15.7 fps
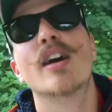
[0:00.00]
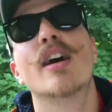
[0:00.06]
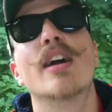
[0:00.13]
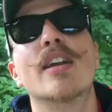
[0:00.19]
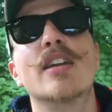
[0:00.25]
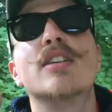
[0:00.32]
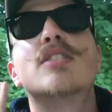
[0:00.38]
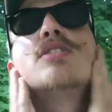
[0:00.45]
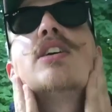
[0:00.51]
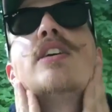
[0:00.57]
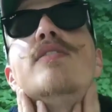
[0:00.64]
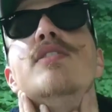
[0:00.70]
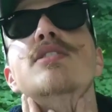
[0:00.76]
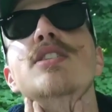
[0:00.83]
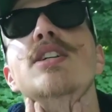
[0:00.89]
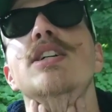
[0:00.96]
I did shave
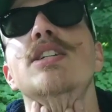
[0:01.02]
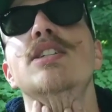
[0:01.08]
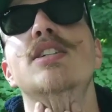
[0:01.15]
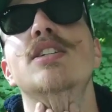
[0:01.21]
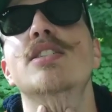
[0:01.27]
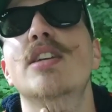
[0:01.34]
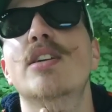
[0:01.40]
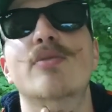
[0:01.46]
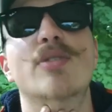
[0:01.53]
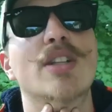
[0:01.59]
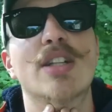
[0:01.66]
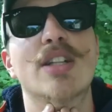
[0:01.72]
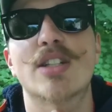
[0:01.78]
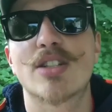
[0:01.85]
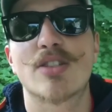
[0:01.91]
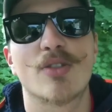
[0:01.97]
the sides because I really
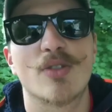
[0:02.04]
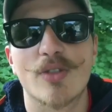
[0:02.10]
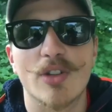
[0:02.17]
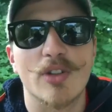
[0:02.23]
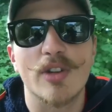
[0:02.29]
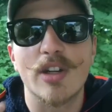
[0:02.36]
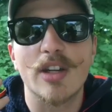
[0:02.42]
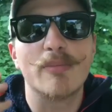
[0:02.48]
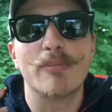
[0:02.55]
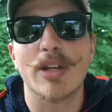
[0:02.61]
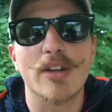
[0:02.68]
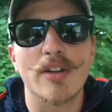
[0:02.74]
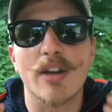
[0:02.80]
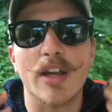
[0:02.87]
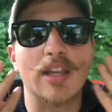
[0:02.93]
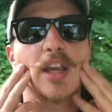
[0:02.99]
just don't grow any
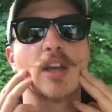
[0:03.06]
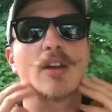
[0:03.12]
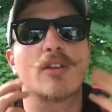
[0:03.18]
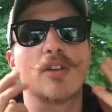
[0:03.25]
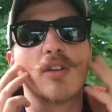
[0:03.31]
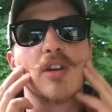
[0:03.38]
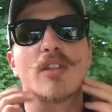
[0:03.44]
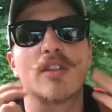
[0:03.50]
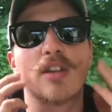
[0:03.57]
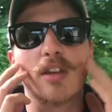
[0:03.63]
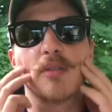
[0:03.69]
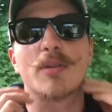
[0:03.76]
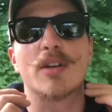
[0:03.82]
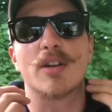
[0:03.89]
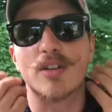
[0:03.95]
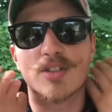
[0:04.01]
beard. I can't grow anything
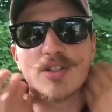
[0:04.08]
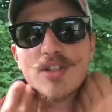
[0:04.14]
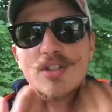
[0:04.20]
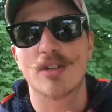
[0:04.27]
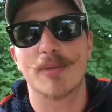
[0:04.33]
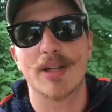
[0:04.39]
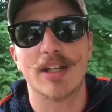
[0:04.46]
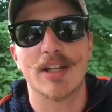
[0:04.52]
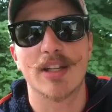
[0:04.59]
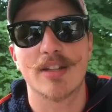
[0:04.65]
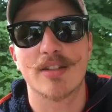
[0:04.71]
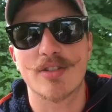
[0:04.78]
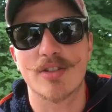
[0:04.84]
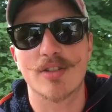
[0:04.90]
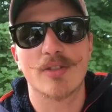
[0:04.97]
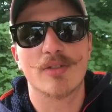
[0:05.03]
up here. It's just on my neck.
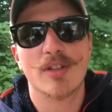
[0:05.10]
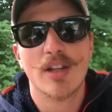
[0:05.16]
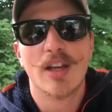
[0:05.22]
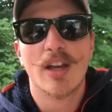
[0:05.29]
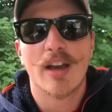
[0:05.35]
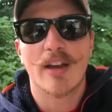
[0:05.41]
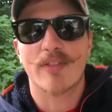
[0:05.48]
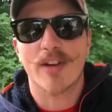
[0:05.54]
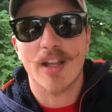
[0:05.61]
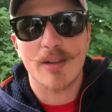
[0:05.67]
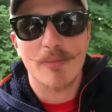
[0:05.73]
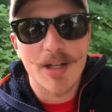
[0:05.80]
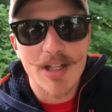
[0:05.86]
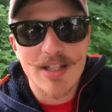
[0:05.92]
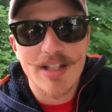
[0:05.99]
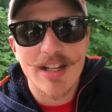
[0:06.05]
So I've got the
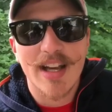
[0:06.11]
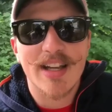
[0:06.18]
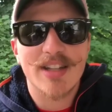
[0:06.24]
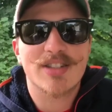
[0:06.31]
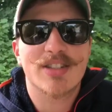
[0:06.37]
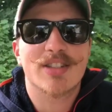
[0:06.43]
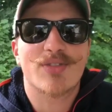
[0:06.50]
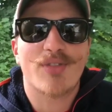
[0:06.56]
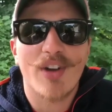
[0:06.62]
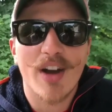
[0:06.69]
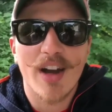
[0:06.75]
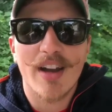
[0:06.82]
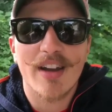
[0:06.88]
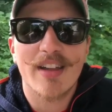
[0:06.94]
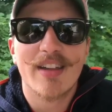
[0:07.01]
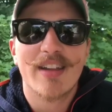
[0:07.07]
mustache. It's
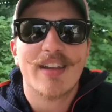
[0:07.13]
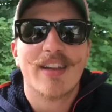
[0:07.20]
fun.